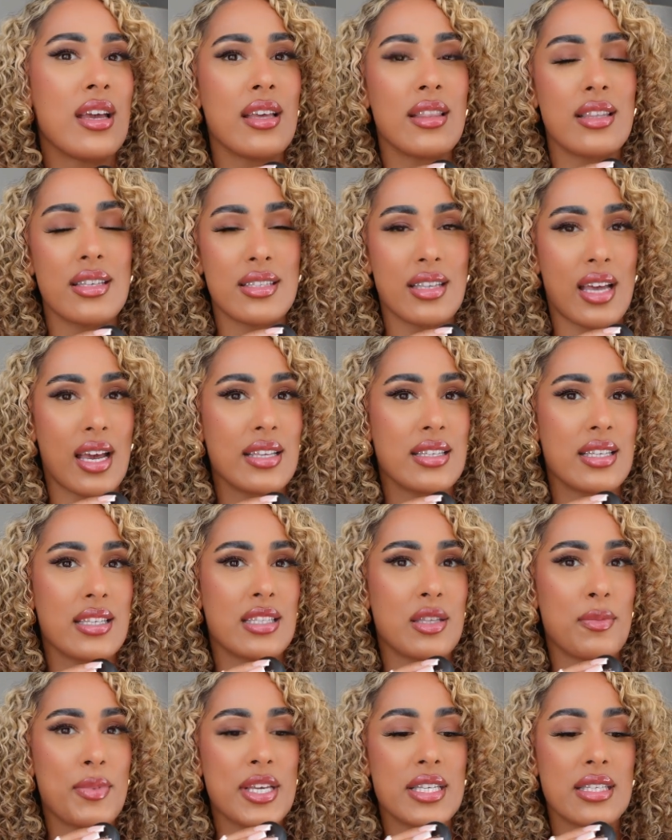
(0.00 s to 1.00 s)
the
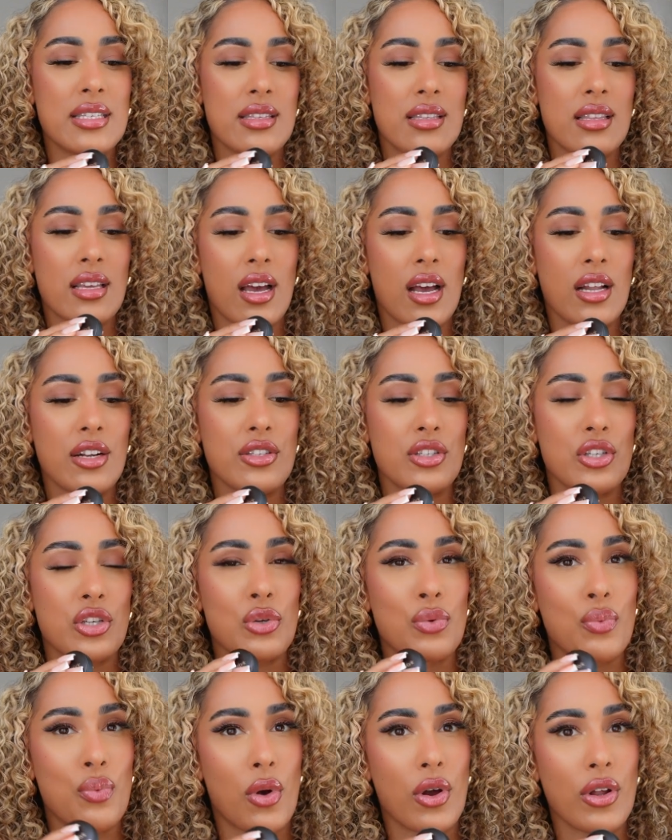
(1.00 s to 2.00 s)
sizes, the pieces, and the colors that
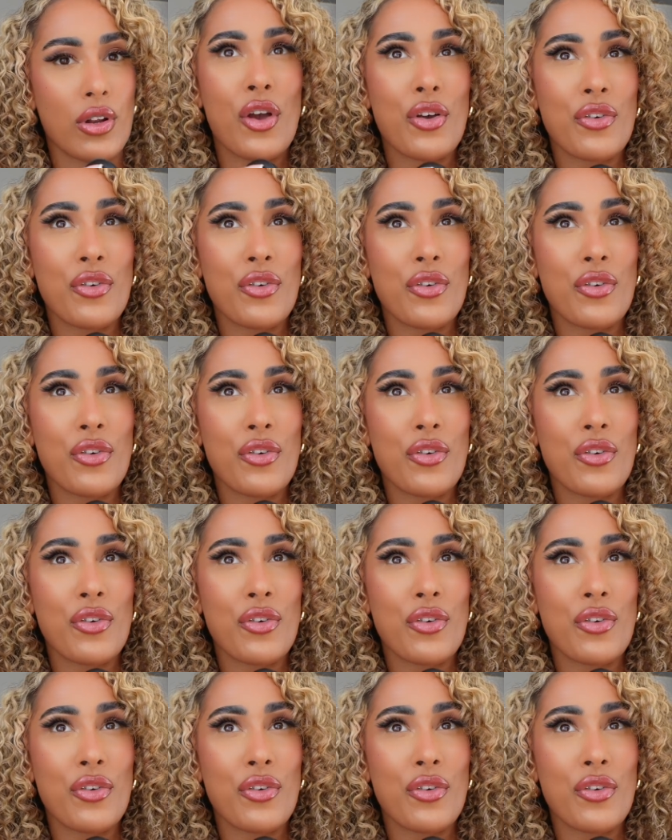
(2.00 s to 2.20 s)
you want.